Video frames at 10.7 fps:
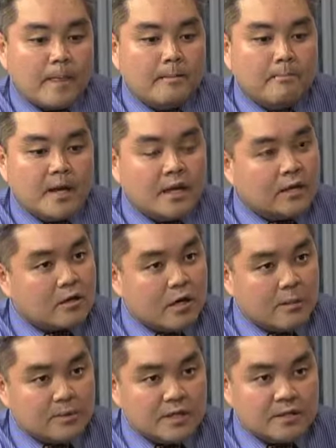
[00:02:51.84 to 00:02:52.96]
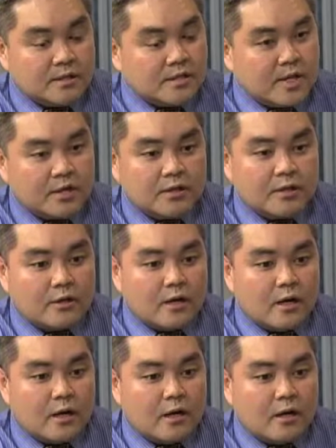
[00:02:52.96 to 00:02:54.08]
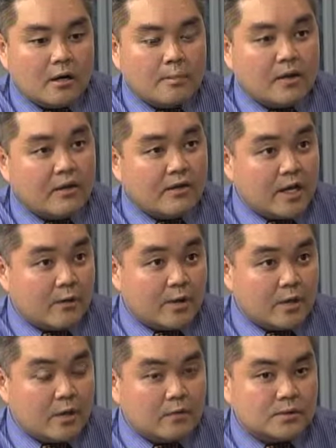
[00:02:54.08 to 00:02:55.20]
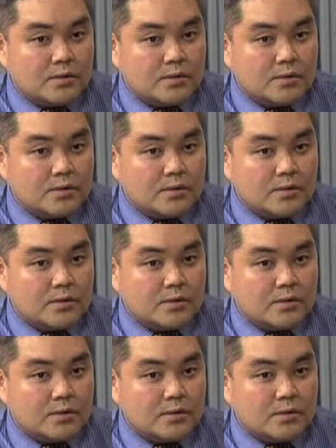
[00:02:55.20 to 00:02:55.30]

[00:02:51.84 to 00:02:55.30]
Many of the companies in the sector are private equity owned.